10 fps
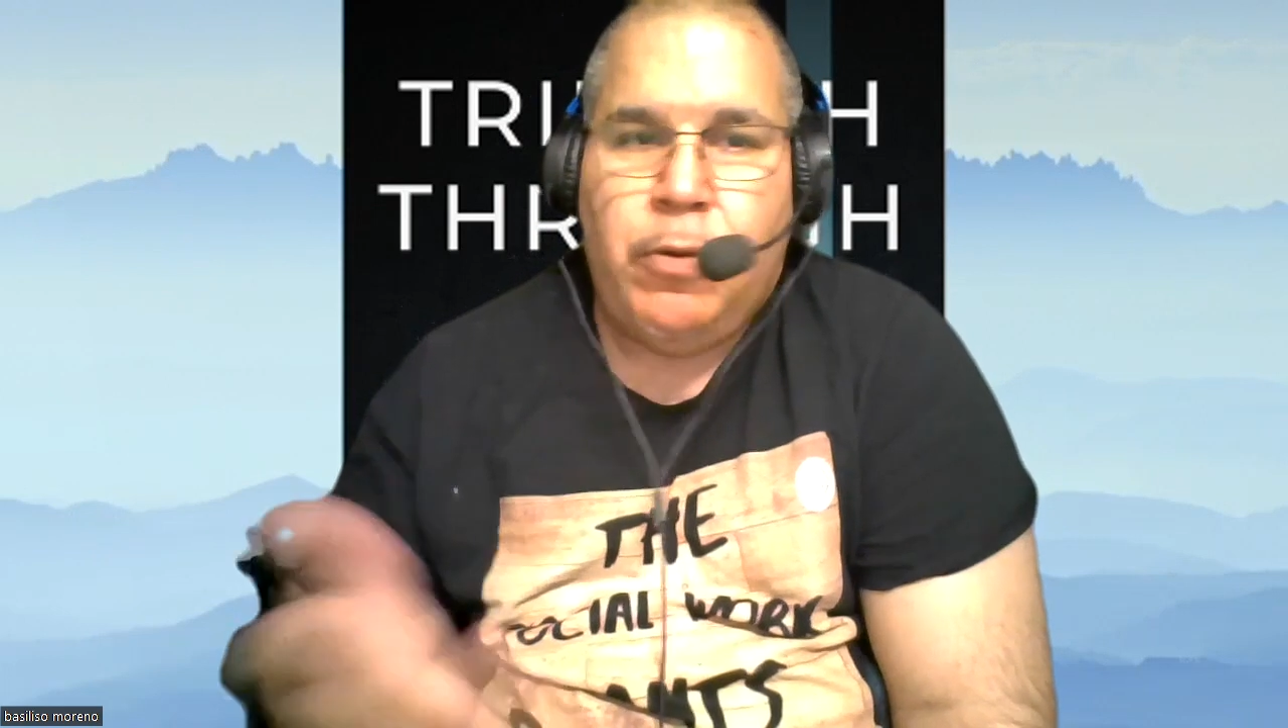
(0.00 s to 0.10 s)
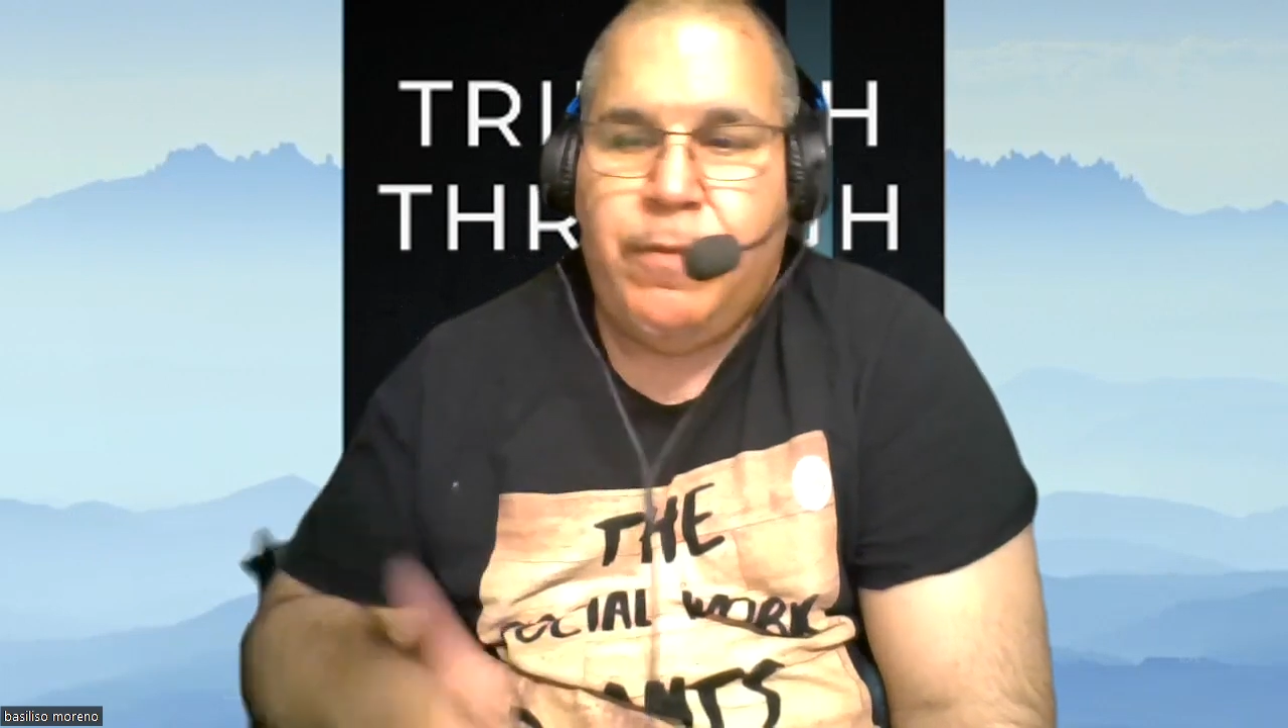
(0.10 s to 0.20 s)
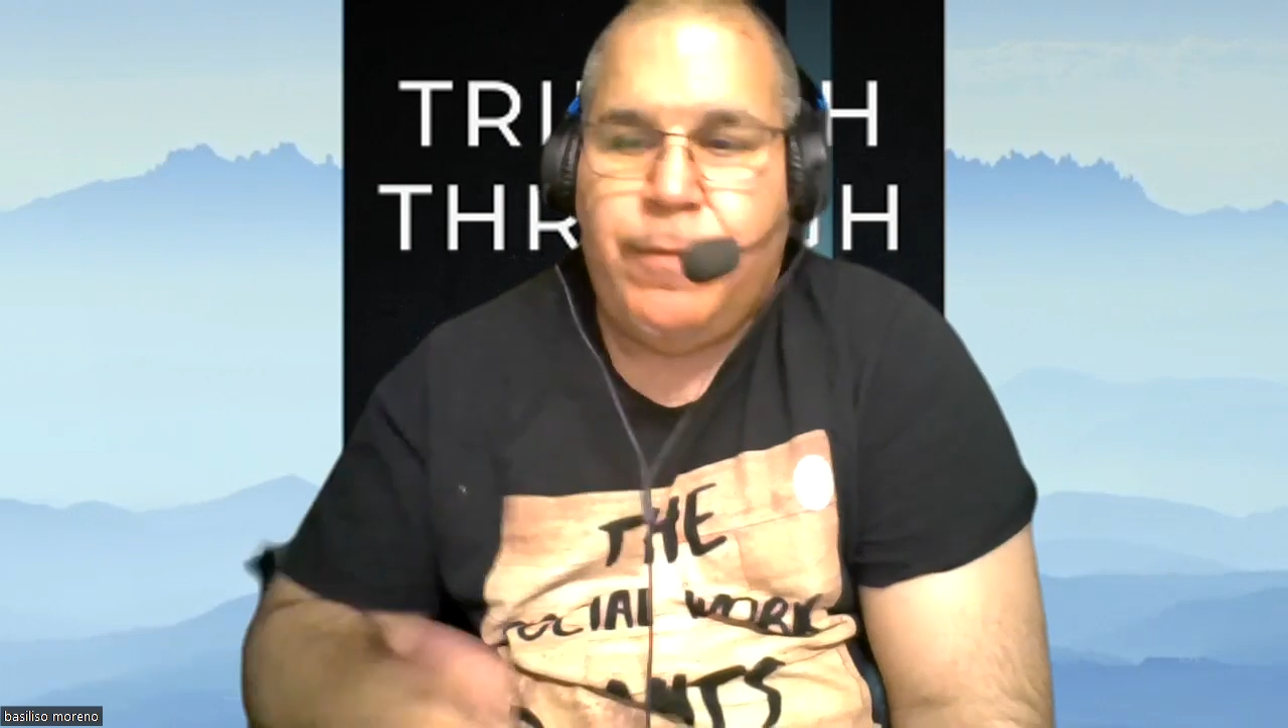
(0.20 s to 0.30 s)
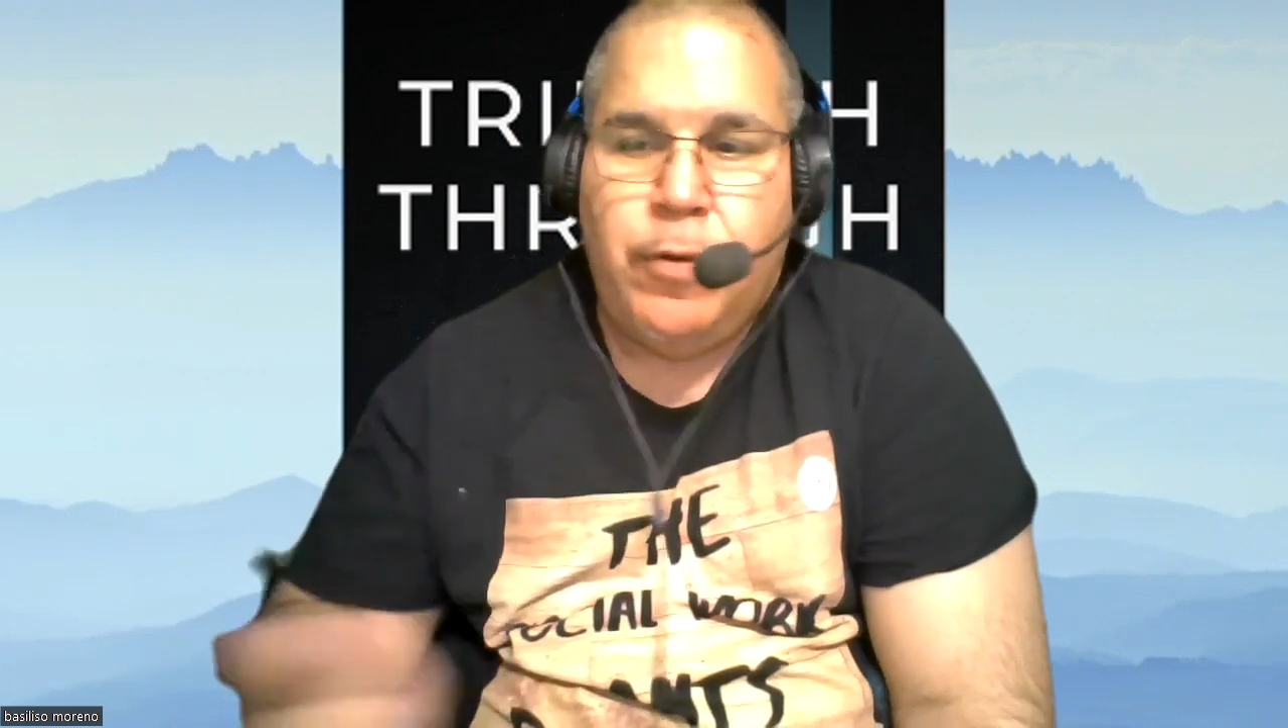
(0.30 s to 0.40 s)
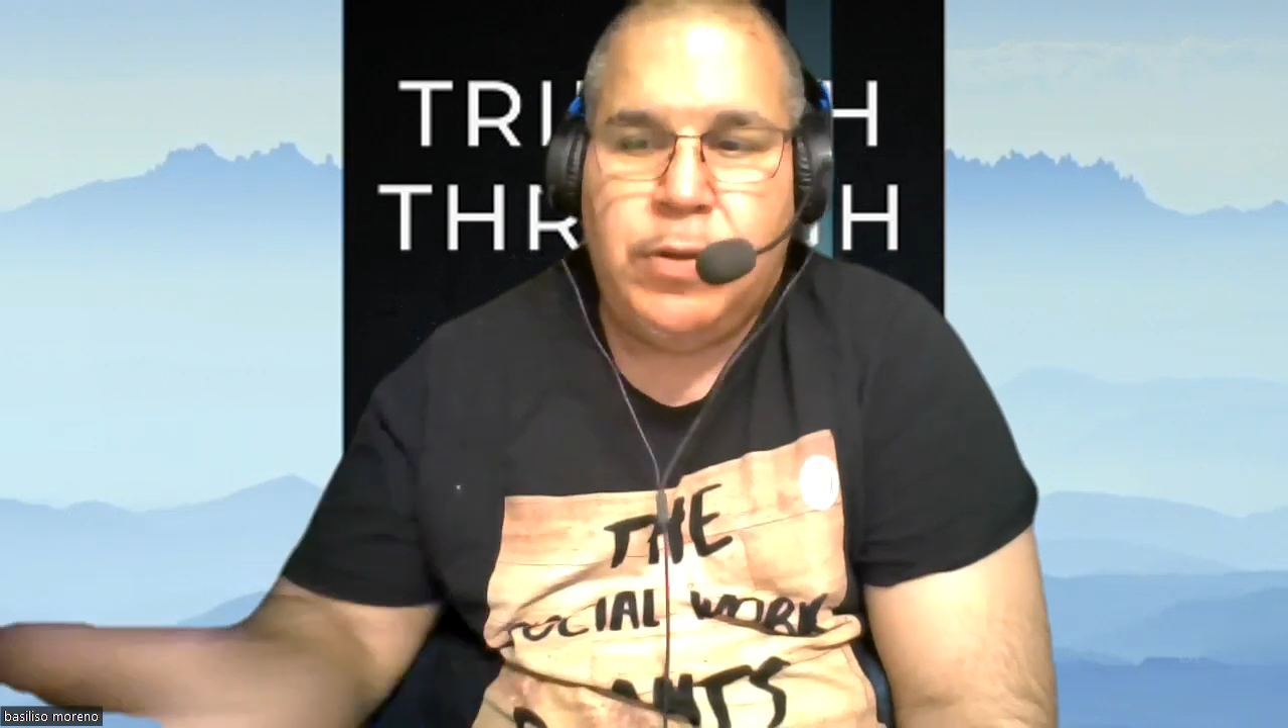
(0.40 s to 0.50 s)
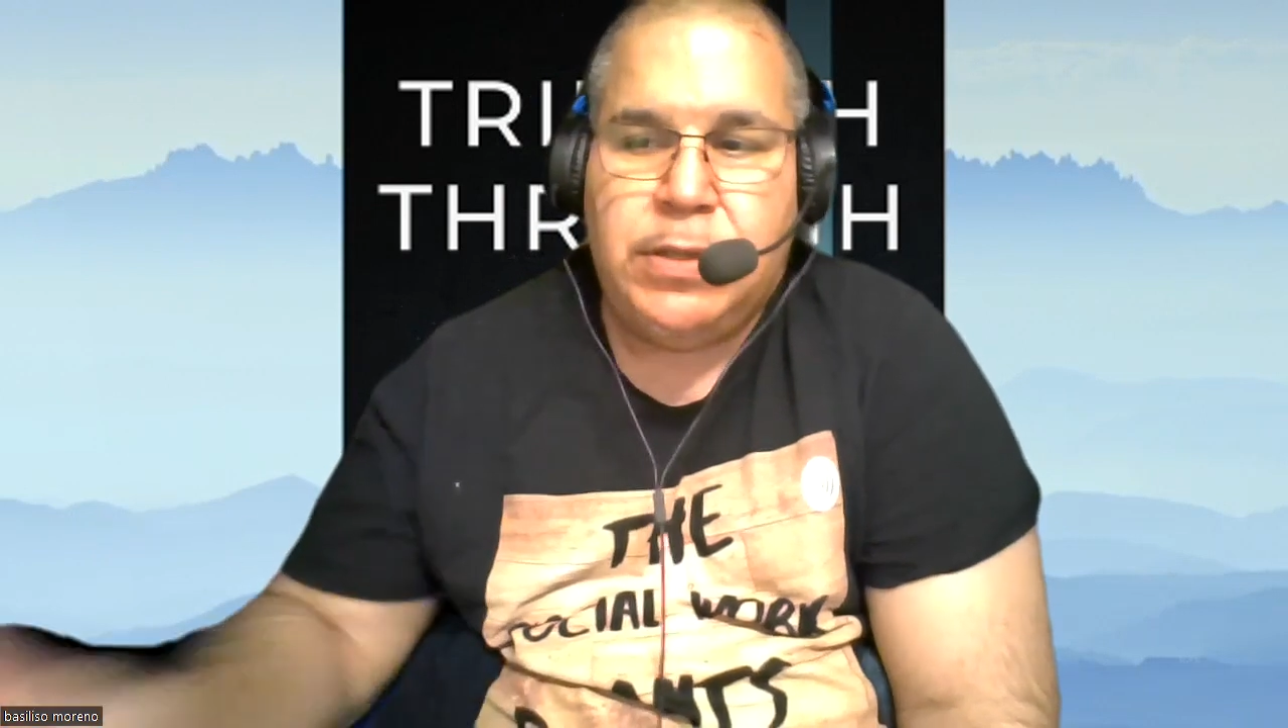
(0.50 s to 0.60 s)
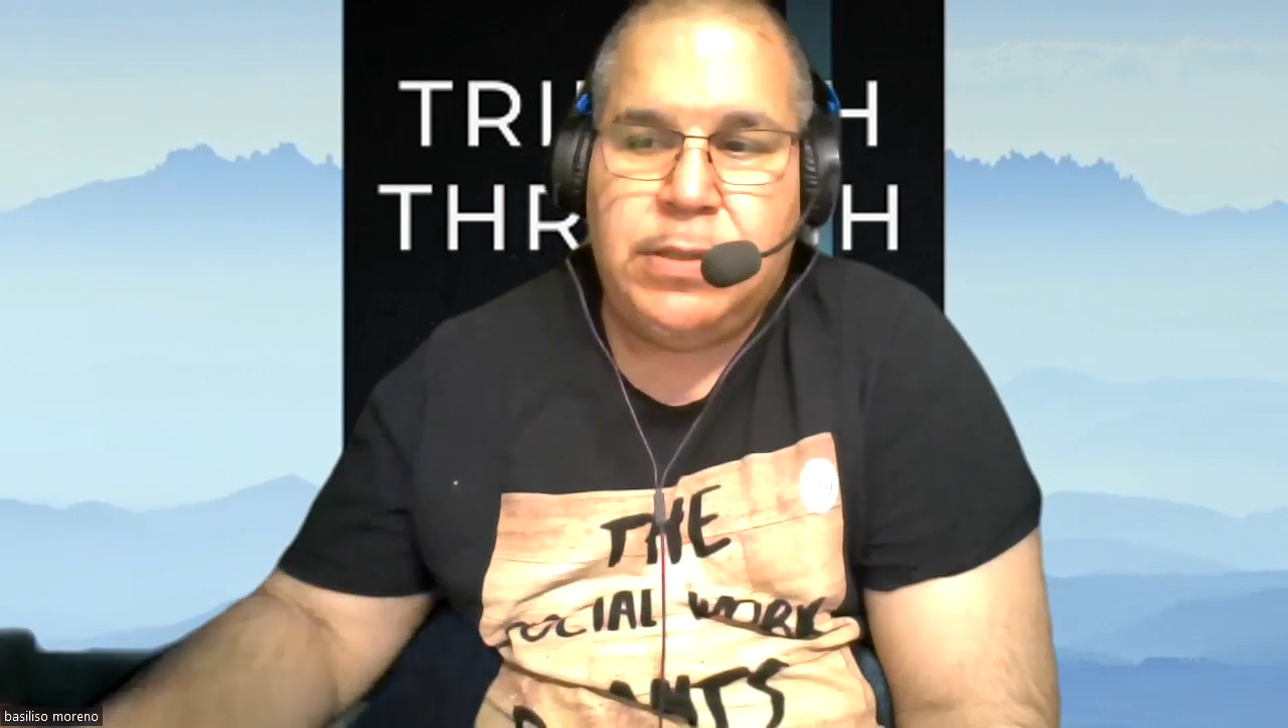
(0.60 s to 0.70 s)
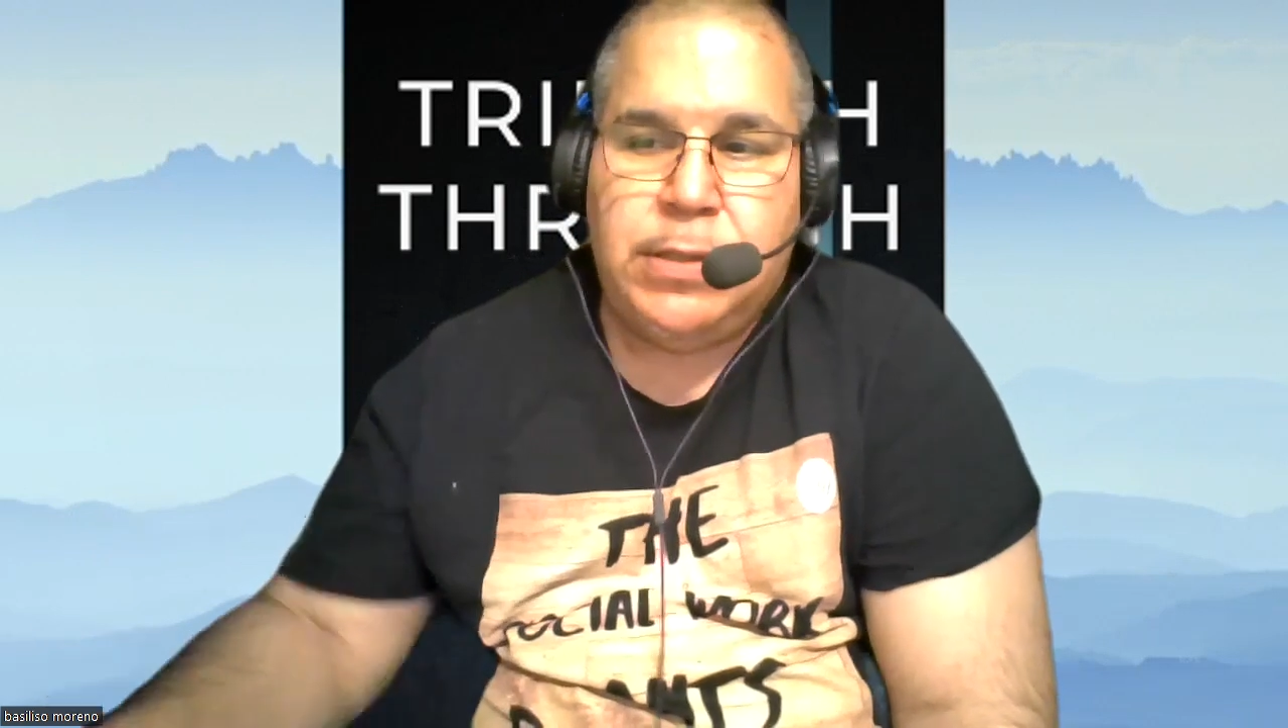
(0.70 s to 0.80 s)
I'm focused